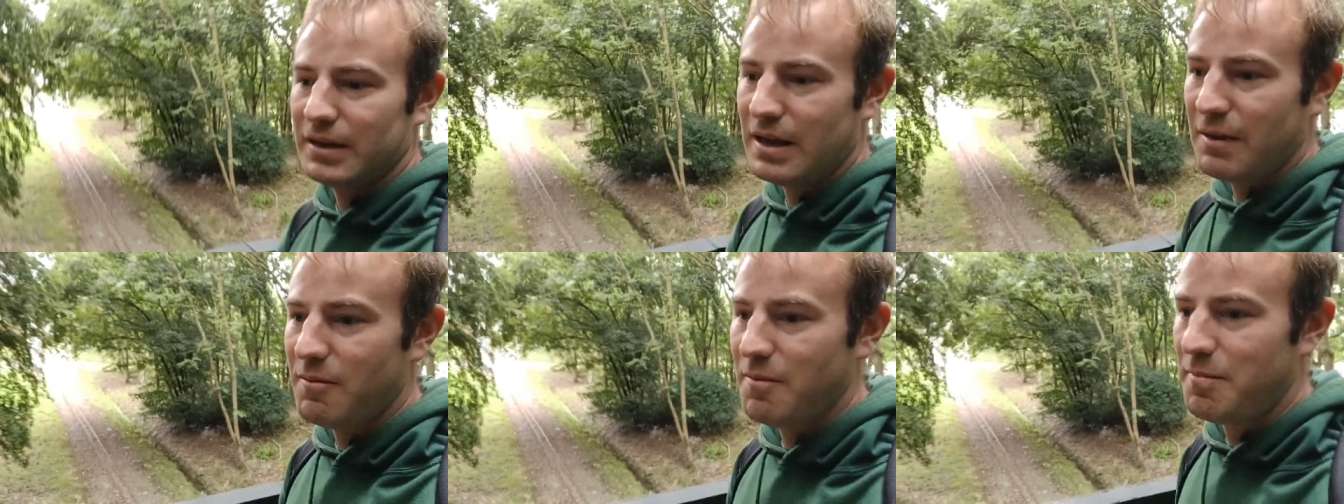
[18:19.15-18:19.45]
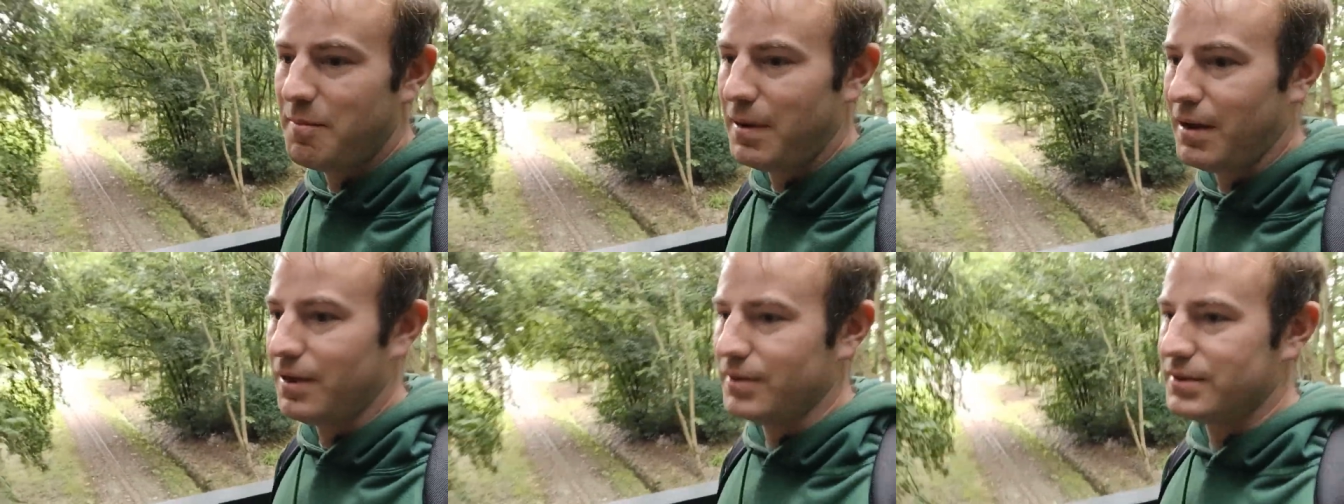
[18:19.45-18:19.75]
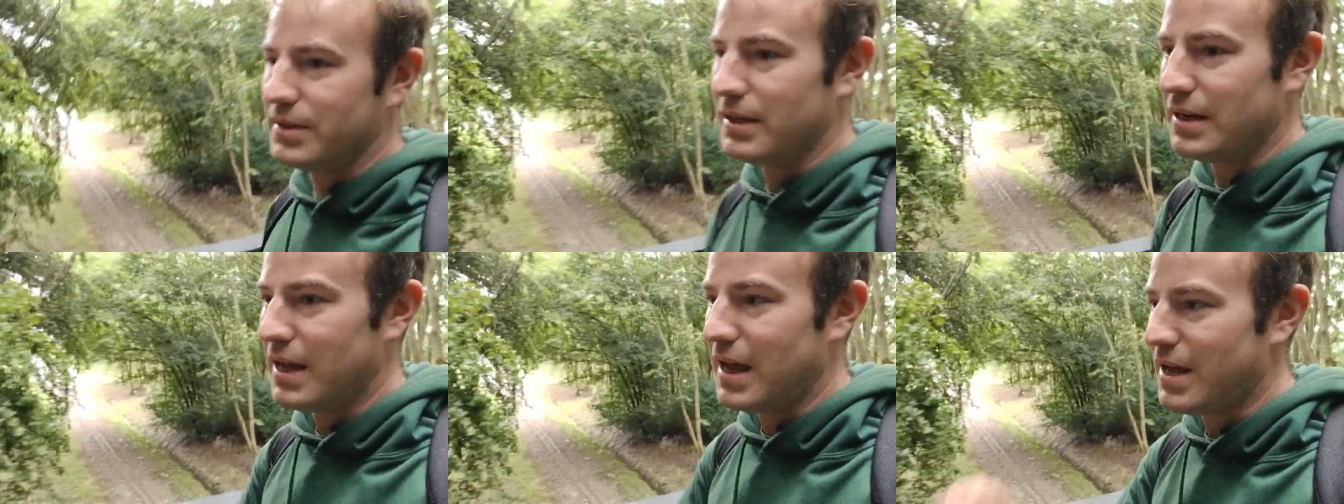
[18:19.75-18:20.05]
They were
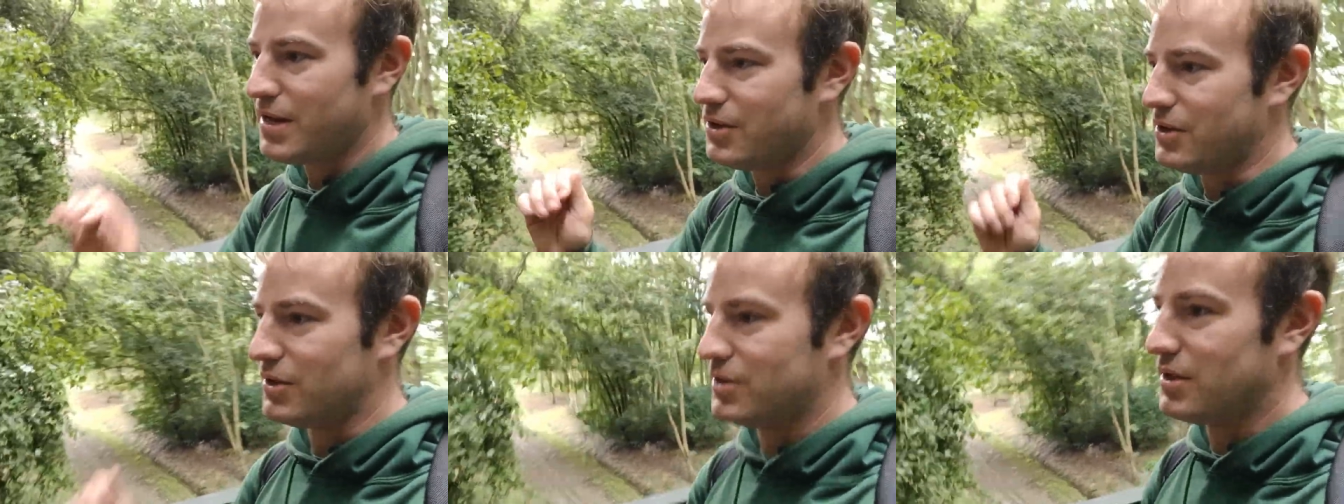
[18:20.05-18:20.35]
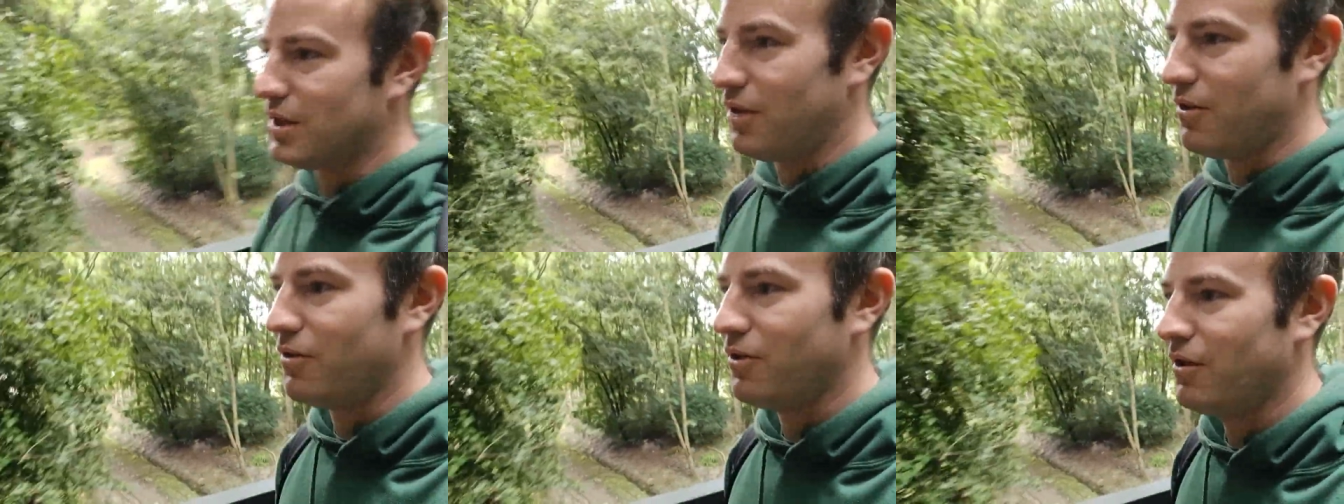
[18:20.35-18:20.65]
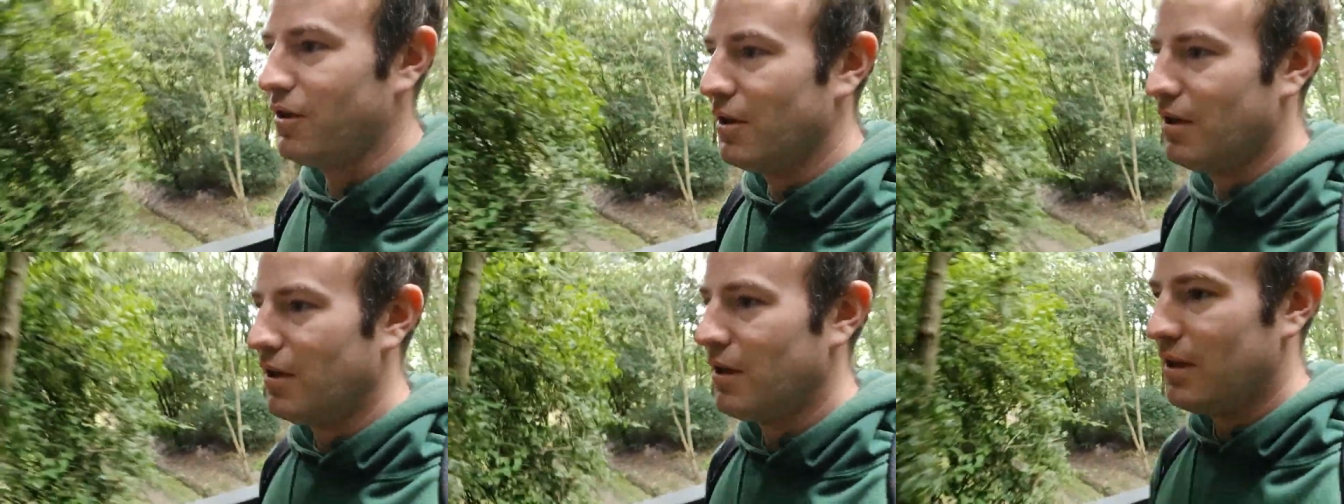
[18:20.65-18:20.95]
planting the hedges, so
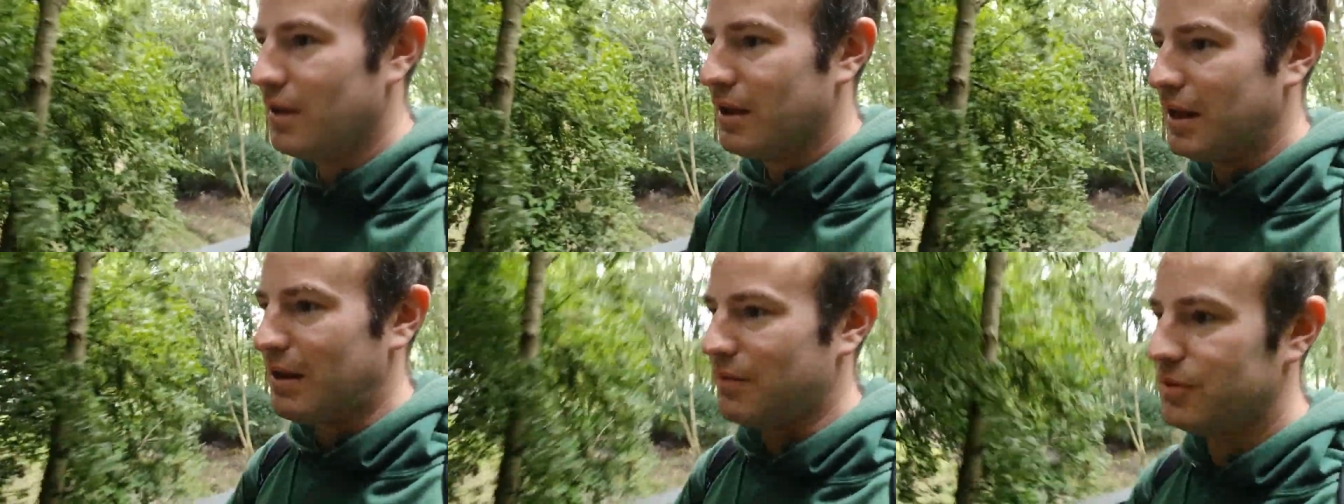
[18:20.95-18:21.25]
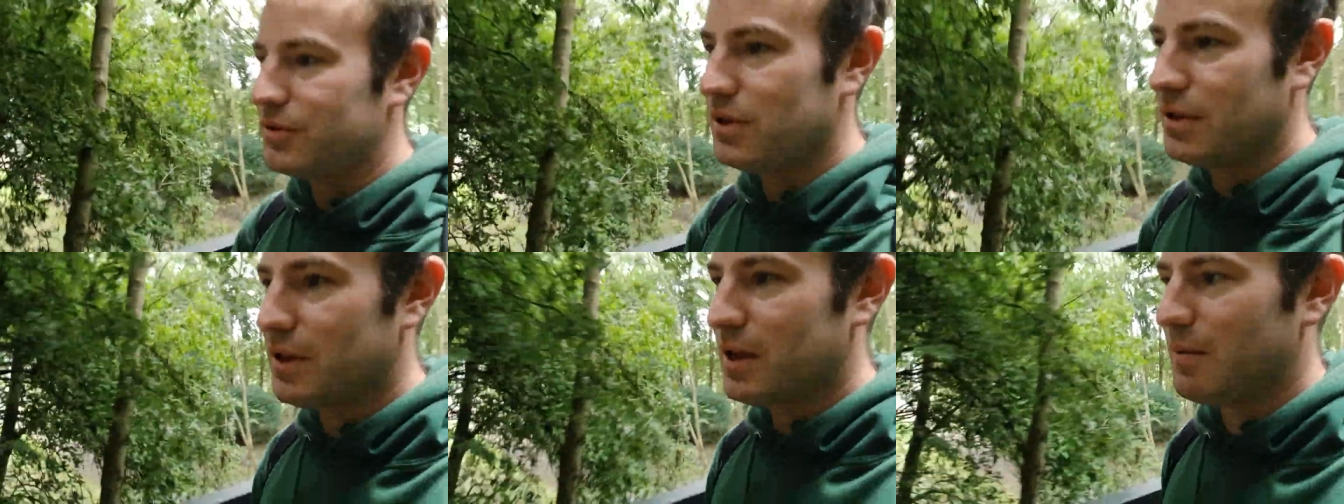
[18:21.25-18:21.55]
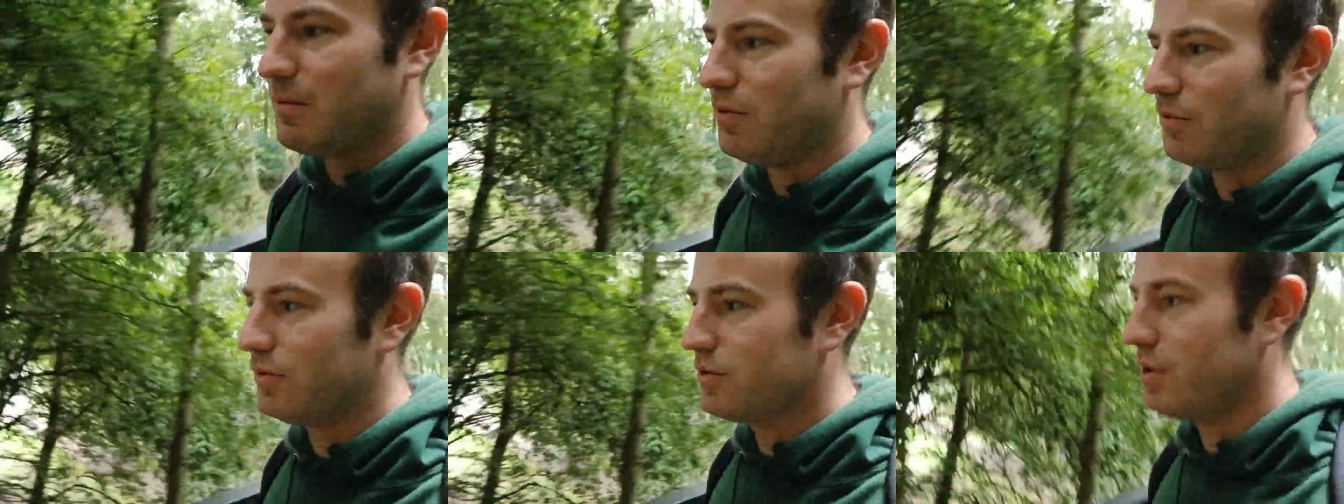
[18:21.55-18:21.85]
that was going to
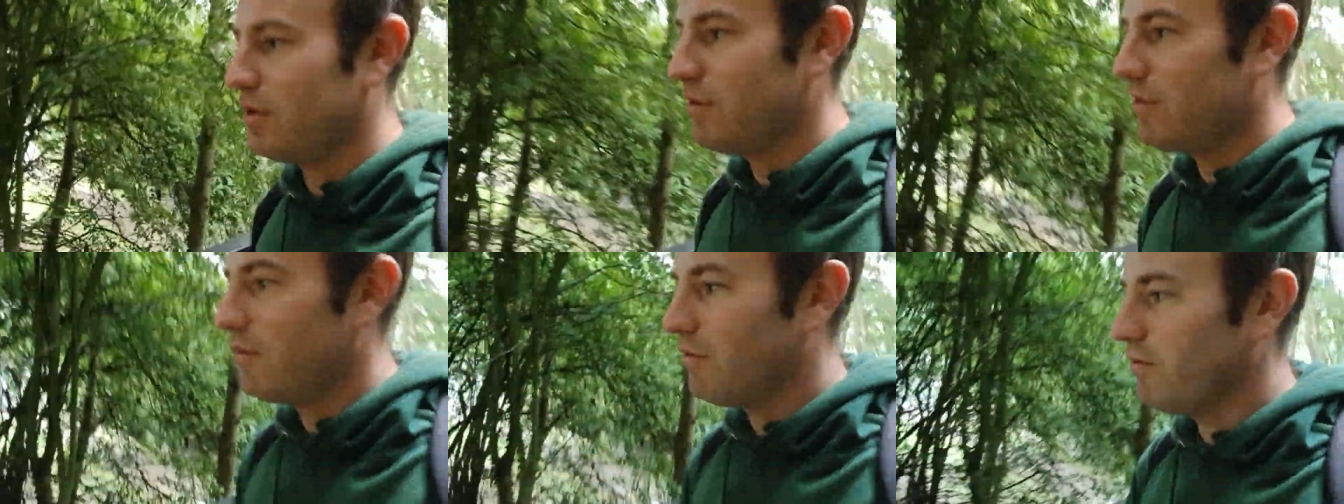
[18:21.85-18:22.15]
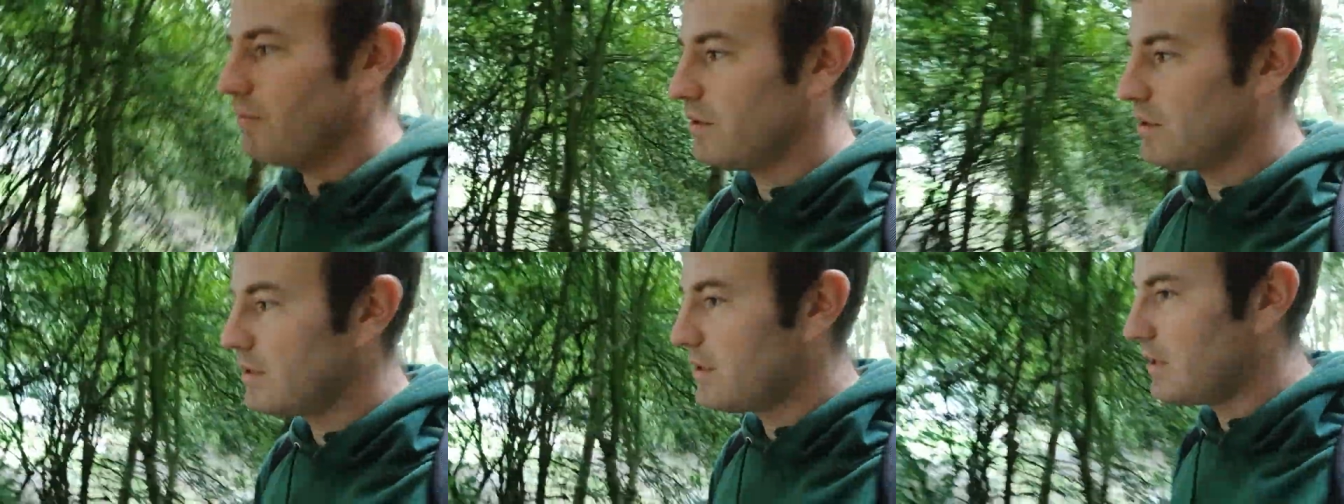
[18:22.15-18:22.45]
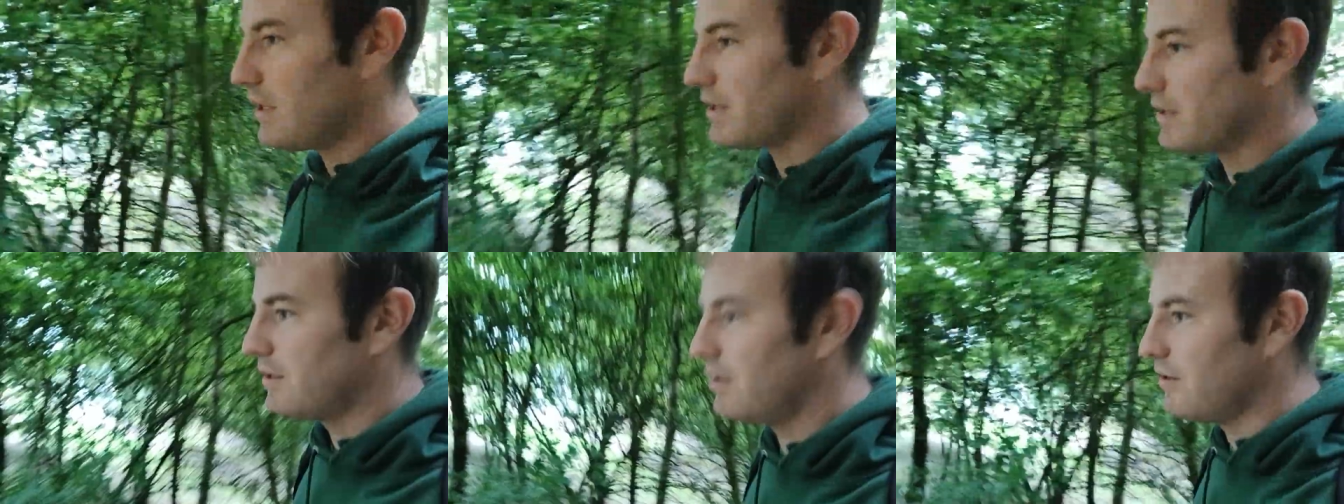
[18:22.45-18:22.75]
come along soon. Oh, what's this?